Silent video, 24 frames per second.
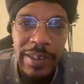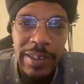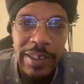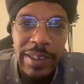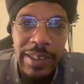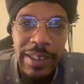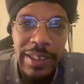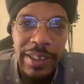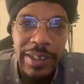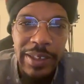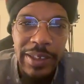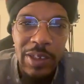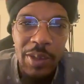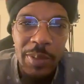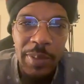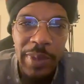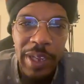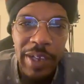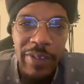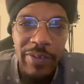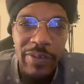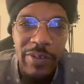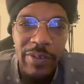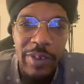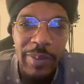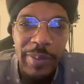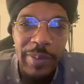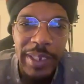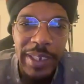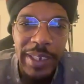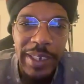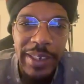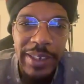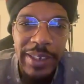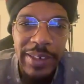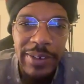let's go back for a
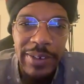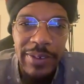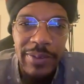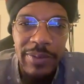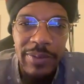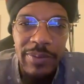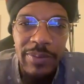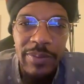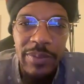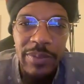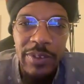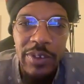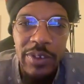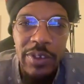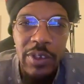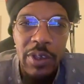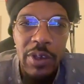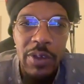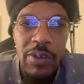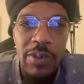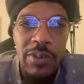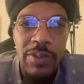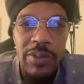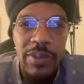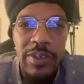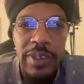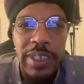minute. So